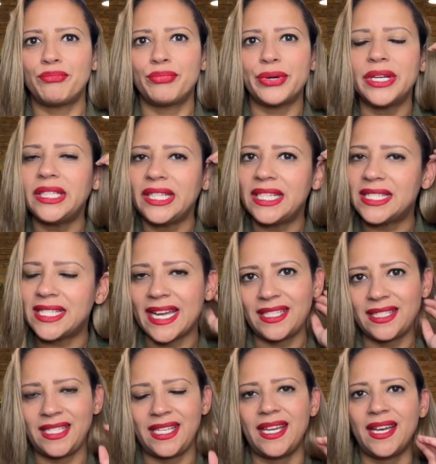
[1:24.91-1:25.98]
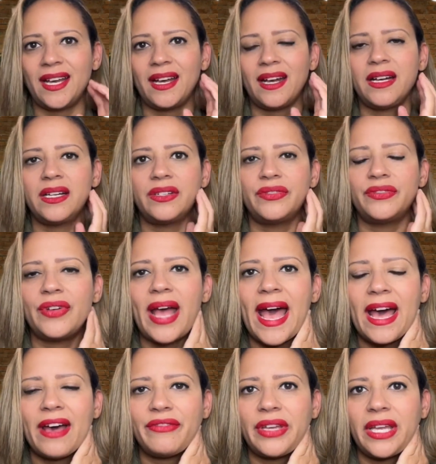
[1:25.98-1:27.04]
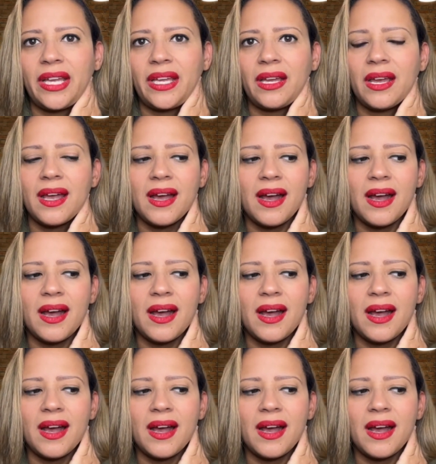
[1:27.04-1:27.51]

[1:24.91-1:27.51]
brilliant idea of having